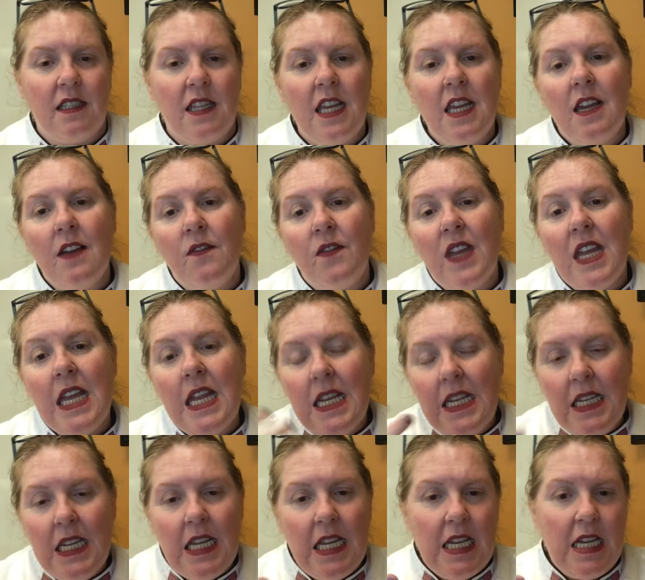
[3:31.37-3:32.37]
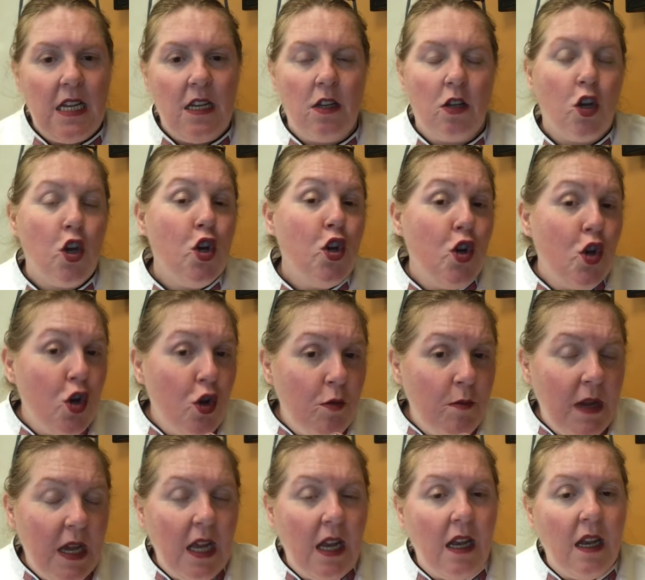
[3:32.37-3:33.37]
Think of Indian,
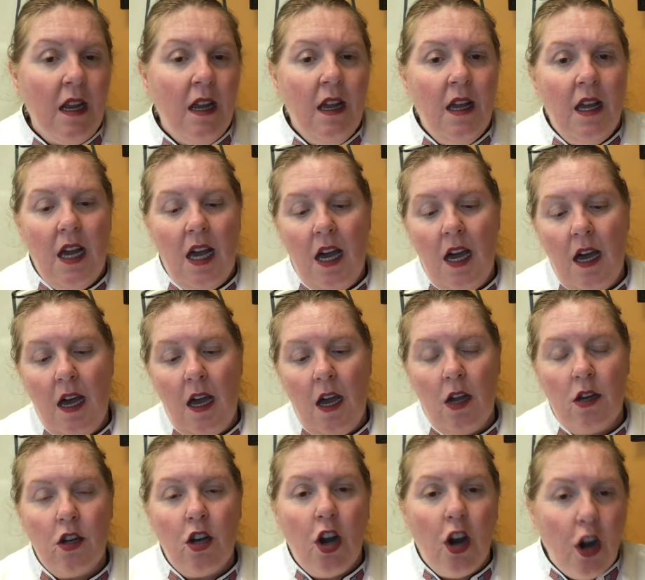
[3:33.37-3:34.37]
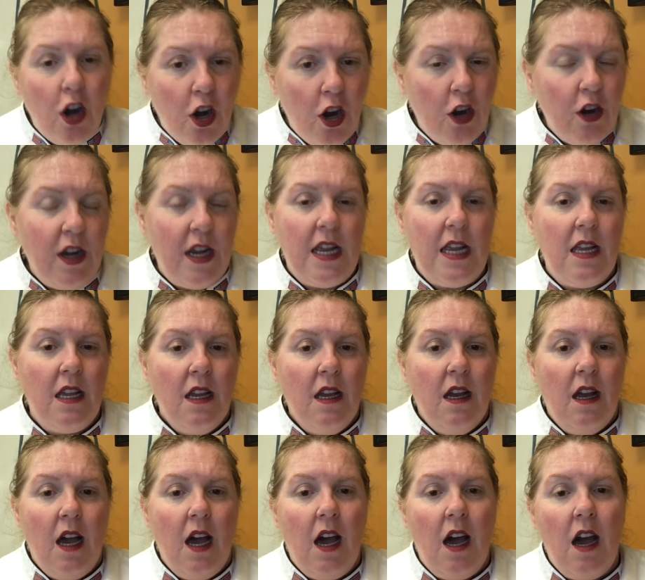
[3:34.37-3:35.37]
cumin, curry,
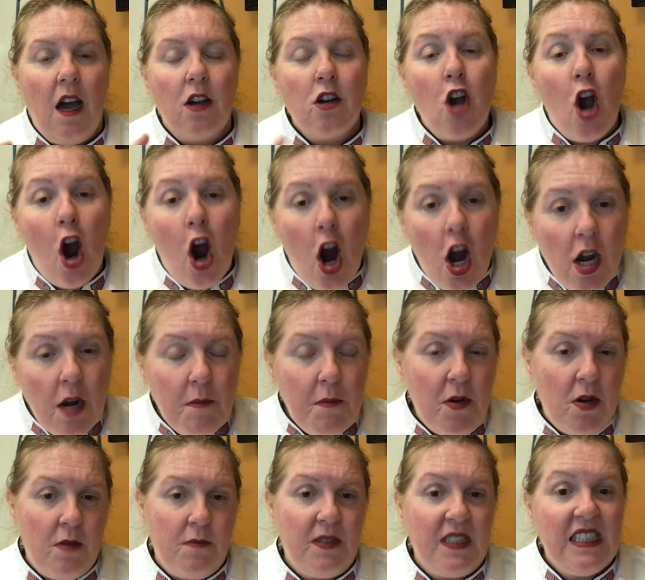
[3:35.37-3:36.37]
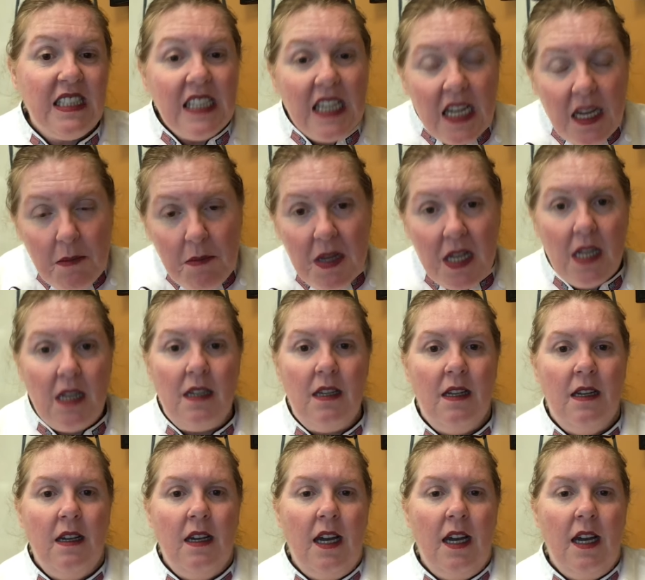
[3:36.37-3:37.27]
cardamom, cinnamon,